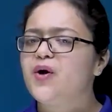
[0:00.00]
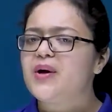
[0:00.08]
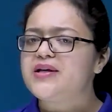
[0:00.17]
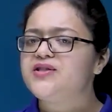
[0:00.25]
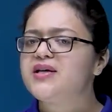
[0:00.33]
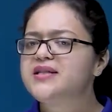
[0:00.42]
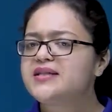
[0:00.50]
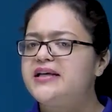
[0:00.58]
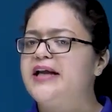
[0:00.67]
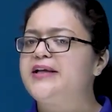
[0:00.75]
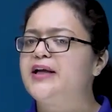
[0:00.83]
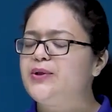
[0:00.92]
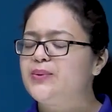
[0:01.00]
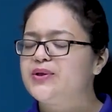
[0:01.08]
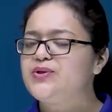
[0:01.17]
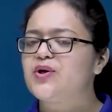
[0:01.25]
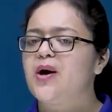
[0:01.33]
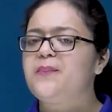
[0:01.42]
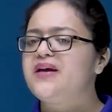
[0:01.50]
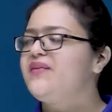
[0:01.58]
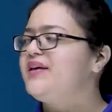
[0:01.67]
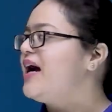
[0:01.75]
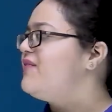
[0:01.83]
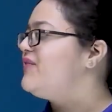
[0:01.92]
questions related to the topic
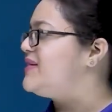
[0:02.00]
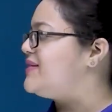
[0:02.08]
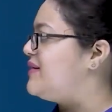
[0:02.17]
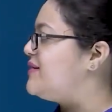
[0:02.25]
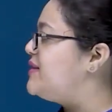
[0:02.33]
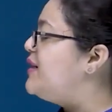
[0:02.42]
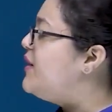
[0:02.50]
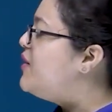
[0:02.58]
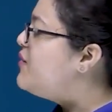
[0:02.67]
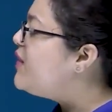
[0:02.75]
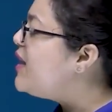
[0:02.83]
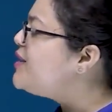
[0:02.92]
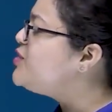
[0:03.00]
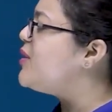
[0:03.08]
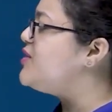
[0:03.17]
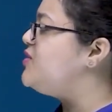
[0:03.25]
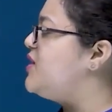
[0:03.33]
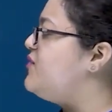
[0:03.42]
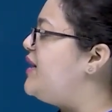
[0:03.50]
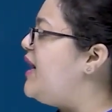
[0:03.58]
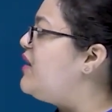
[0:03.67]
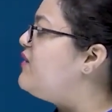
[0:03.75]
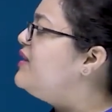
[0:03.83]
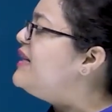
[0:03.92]
we have discussed. First question we
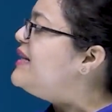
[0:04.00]
have,